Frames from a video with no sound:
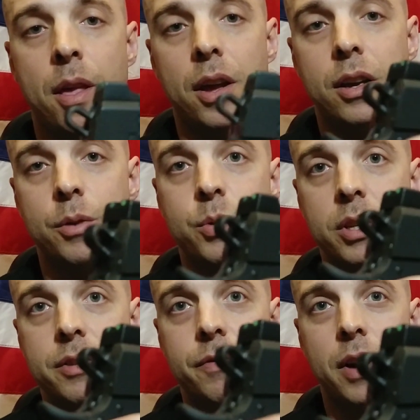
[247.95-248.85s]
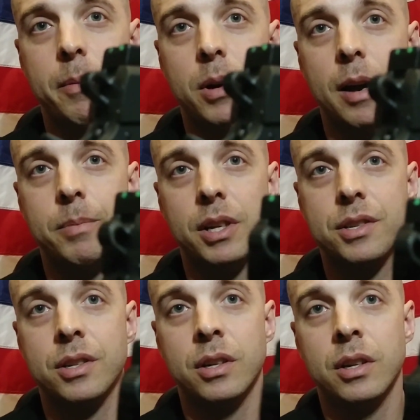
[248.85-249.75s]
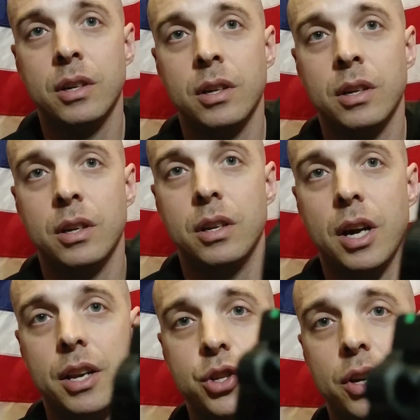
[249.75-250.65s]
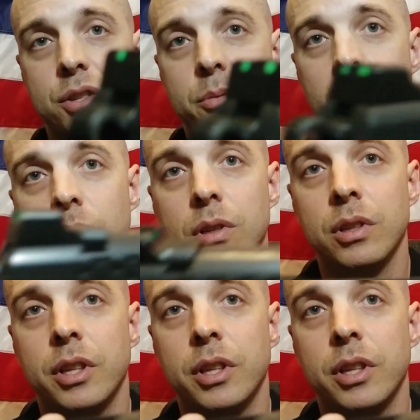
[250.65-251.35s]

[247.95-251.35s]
It comes with these fiber optics. Not adjustable.